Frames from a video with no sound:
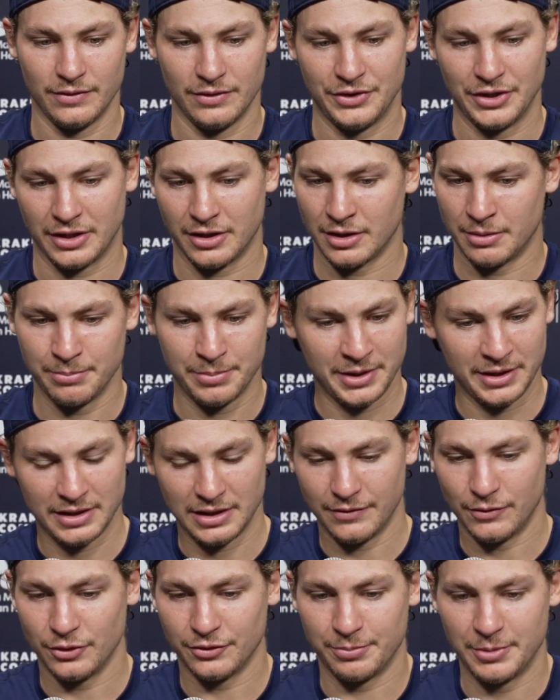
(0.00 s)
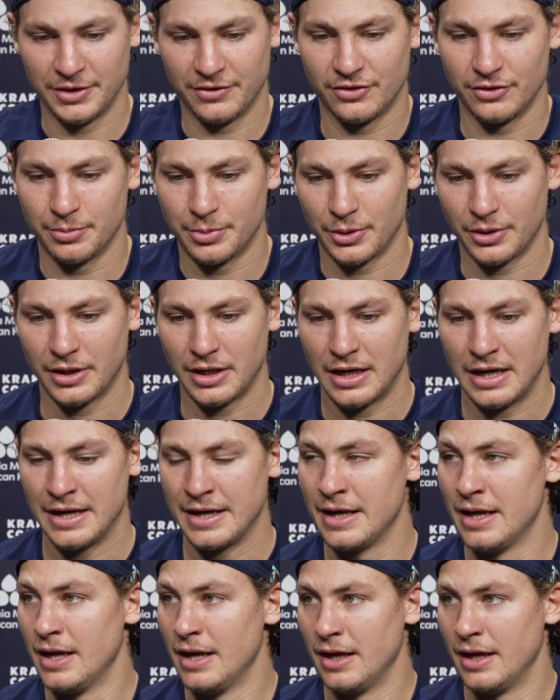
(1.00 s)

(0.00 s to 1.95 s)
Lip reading: The compete level has been super high.